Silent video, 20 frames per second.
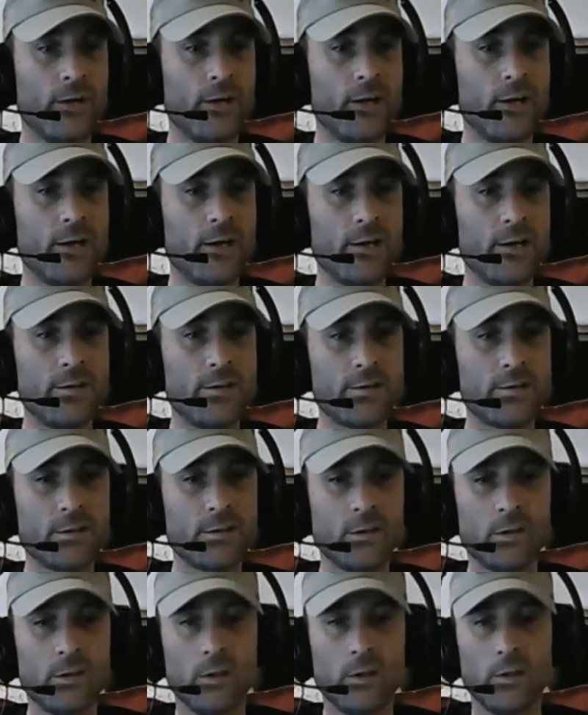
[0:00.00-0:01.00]
All those
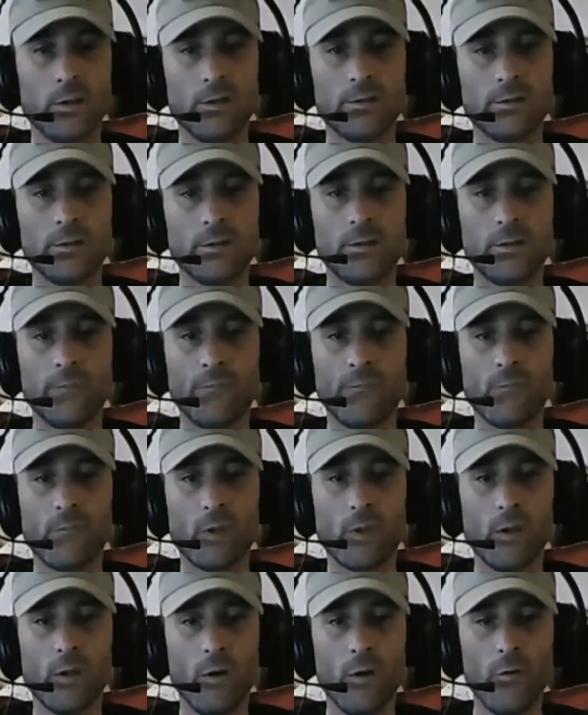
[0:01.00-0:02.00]
guys.
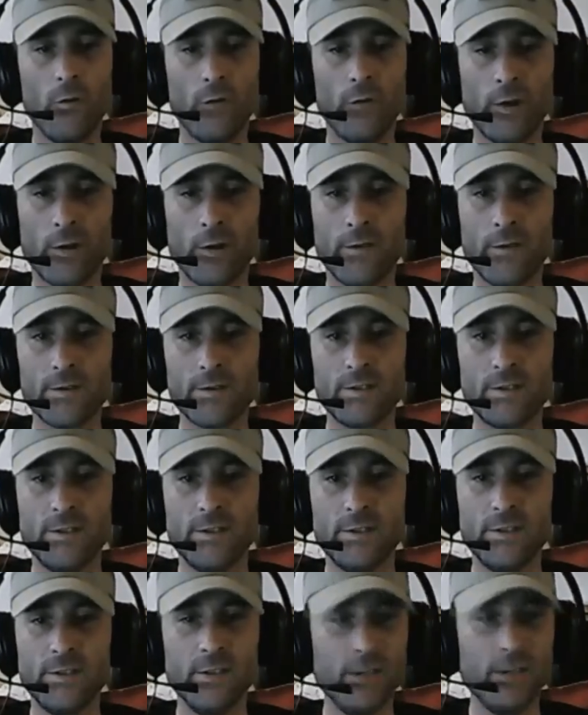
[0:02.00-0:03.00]
So, hopefully I
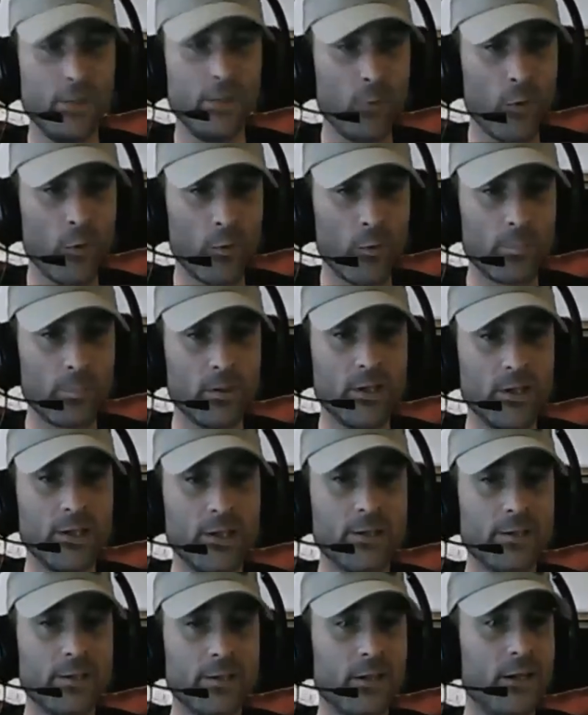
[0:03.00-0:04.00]
don't have a CTD
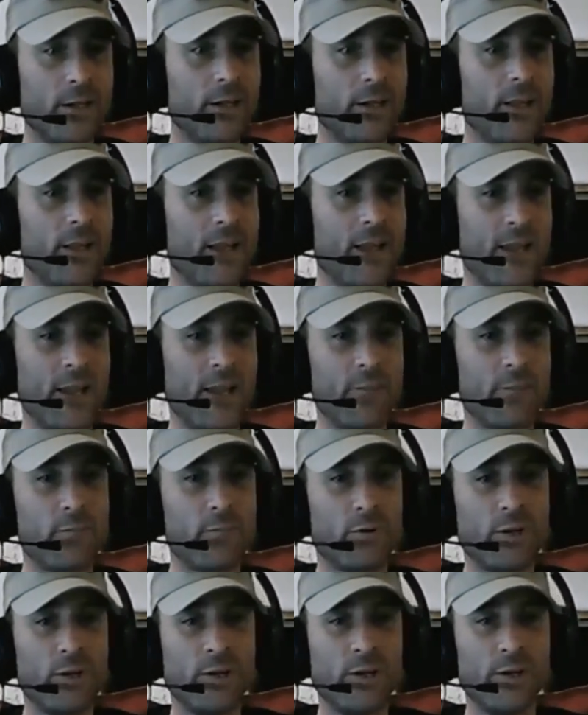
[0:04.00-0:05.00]
while we're playing.
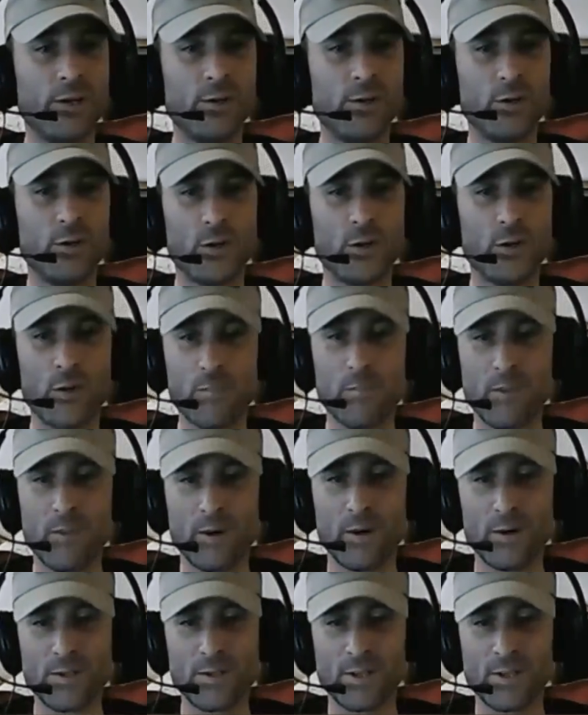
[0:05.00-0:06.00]
That can get pretty
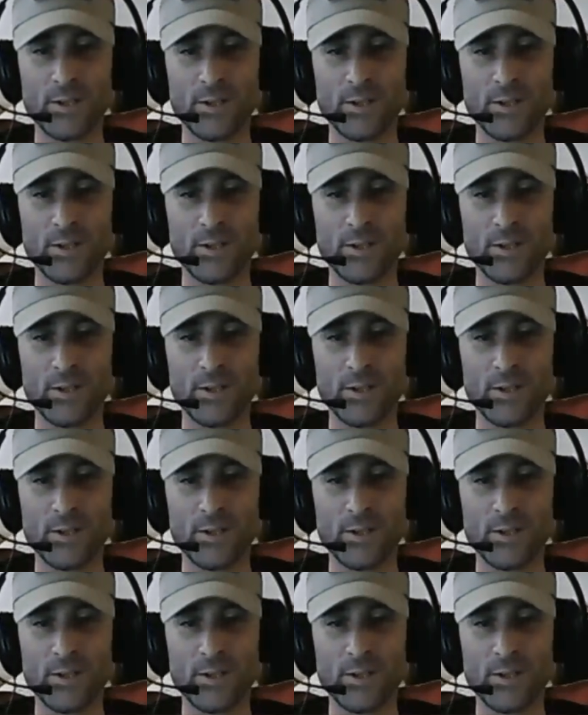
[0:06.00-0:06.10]
darn